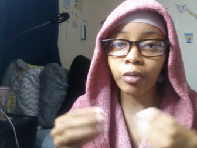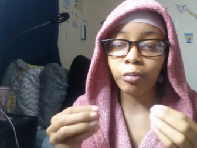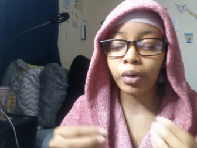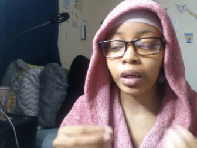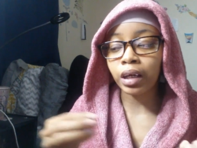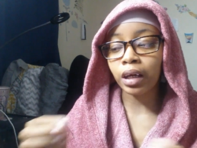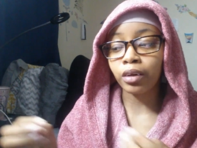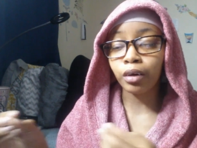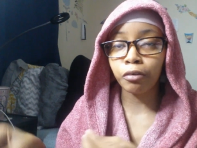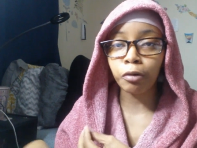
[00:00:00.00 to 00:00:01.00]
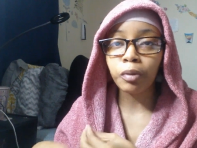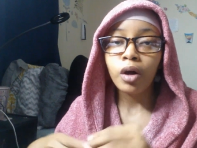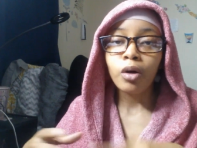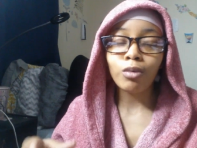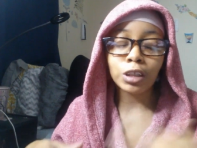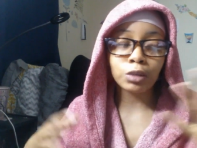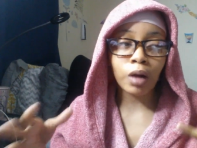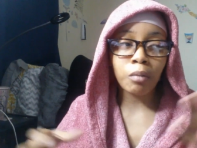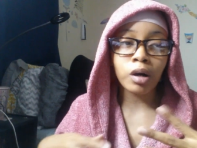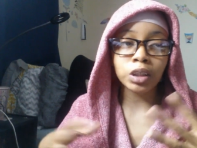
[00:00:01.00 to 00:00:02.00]
have been putting in the group, which is
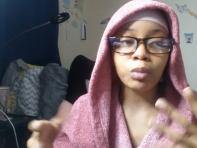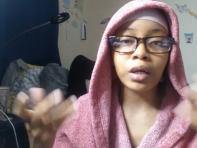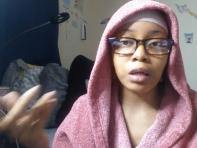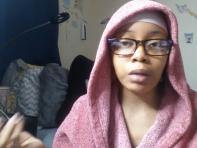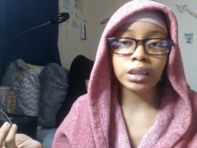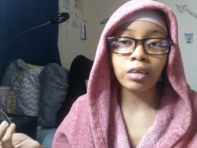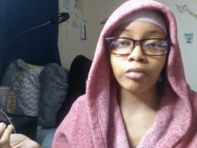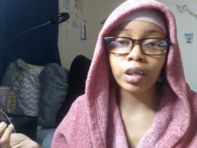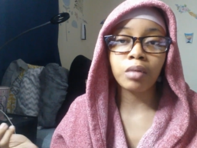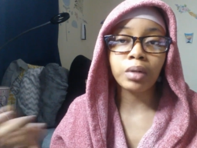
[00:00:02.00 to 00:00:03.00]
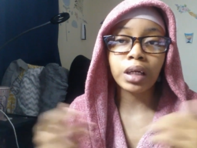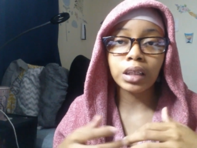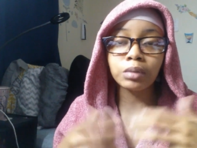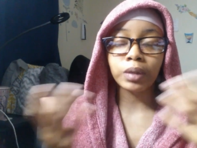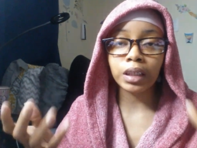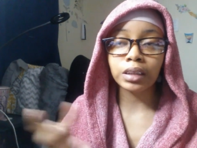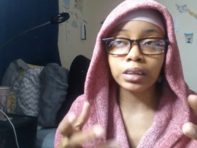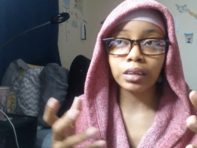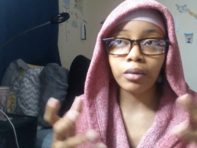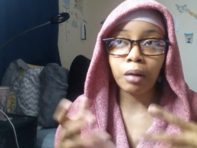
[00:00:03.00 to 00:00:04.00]
why I'm also making myself read it because
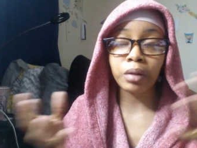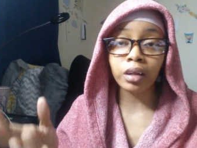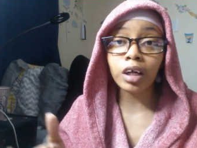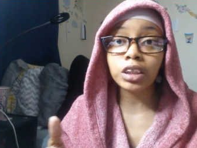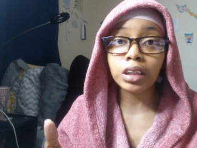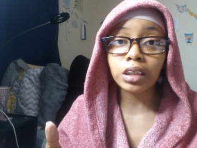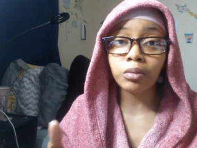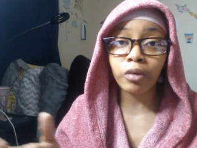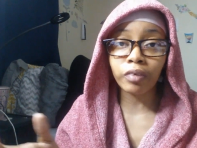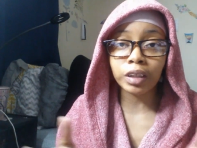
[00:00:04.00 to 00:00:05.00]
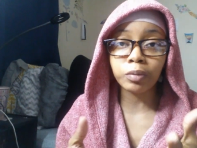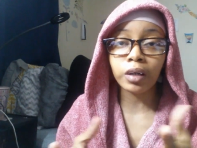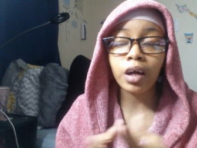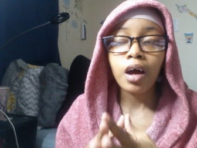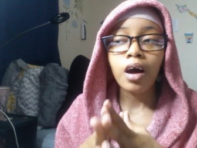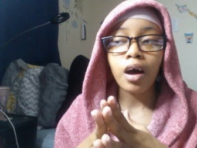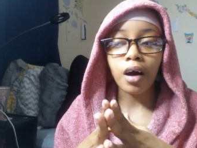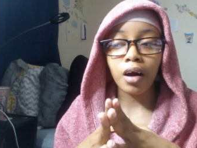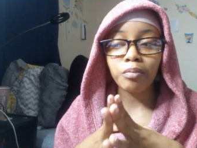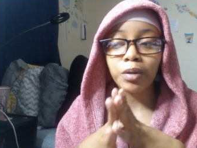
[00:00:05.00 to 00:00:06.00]
because I'm in launch team on Facebook.
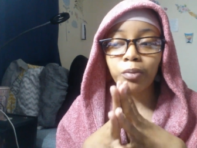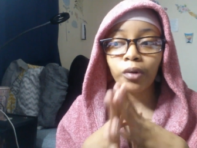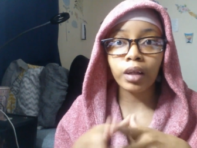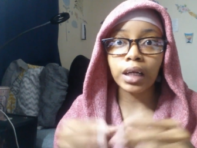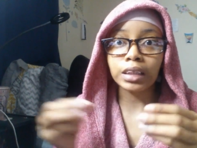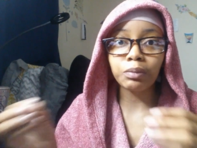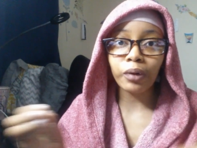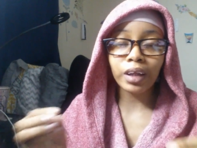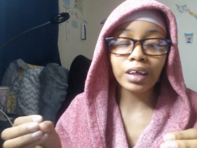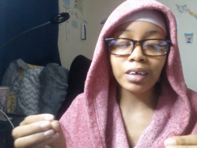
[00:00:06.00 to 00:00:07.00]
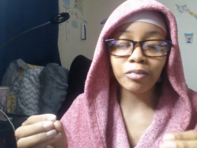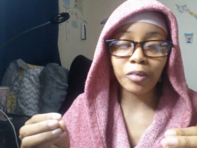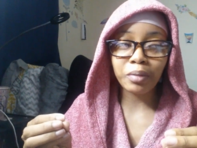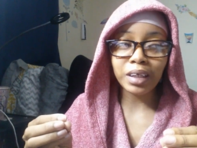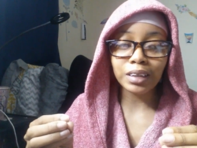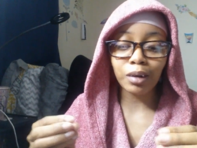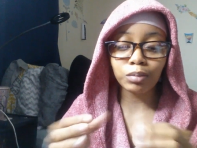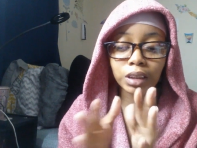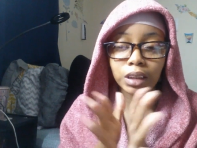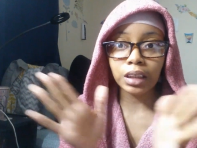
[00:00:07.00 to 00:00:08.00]
Um, people are like spoiling it for me, so
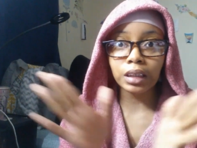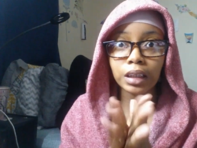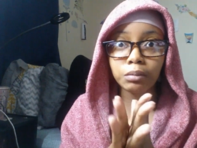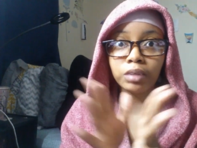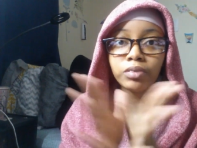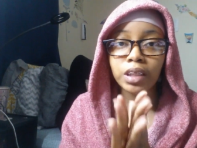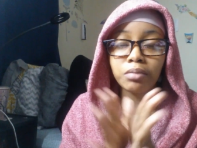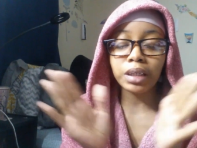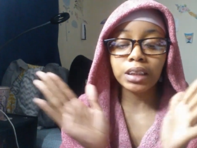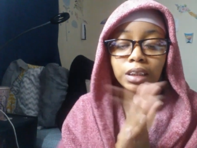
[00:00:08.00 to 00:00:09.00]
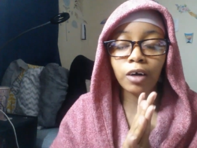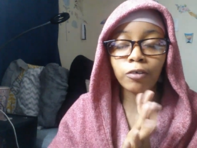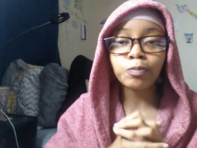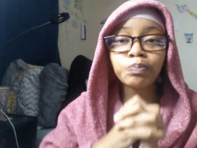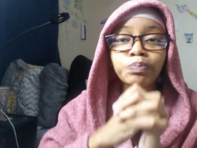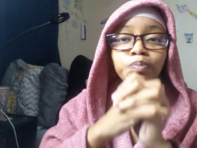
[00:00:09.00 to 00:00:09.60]
I'm just like, let me read it myself.